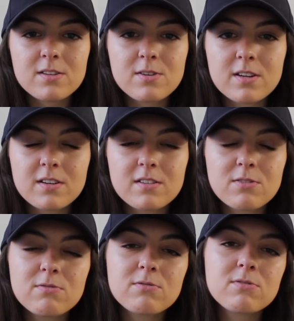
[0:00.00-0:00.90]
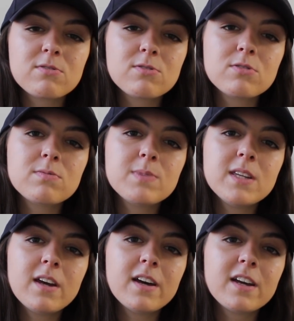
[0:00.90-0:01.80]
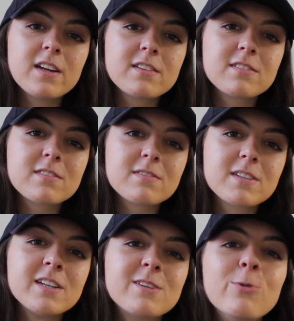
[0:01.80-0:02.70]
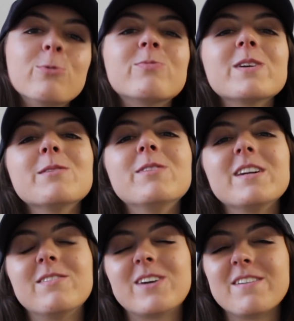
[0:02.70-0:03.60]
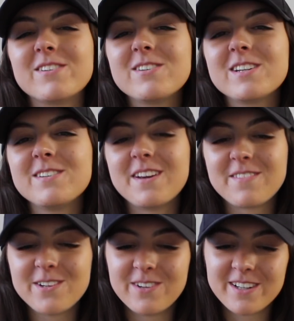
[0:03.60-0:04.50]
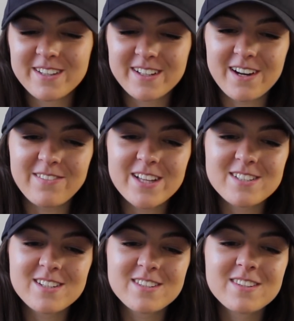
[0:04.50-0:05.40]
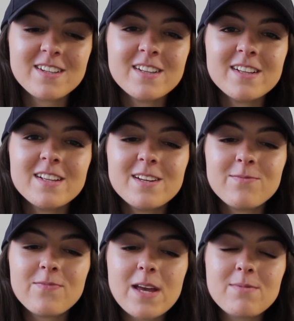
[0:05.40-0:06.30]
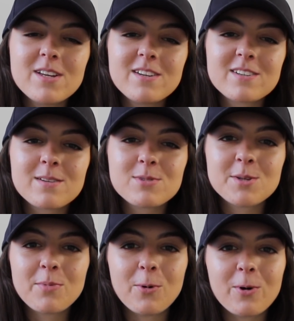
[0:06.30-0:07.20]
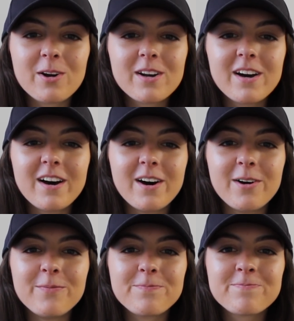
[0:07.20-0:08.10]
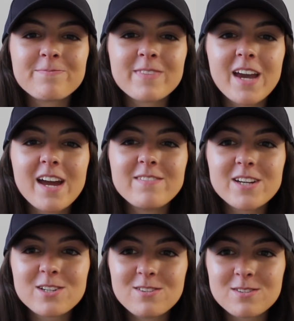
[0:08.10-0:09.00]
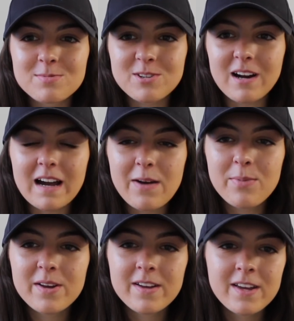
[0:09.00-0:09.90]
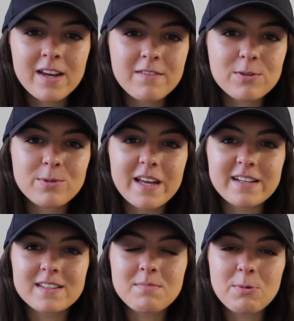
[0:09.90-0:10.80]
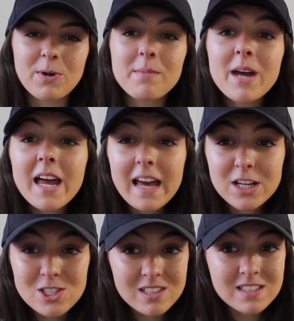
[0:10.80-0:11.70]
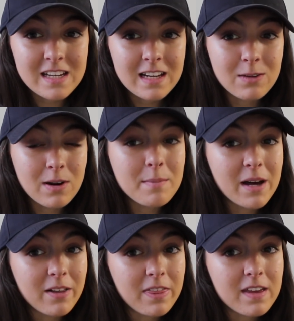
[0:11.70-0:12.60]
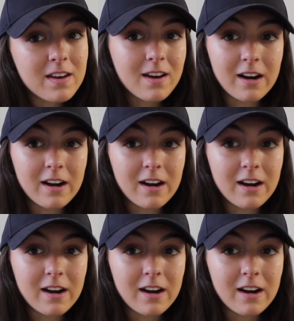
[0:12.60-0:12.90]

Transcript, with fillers: You can don't, just be nice. don't be mean, whatever. You can do whatever you want in the comments. Just maybe some support. Um, and make sure you subscribe if you would like to see me when I'm not actually sick, when I'm healthy.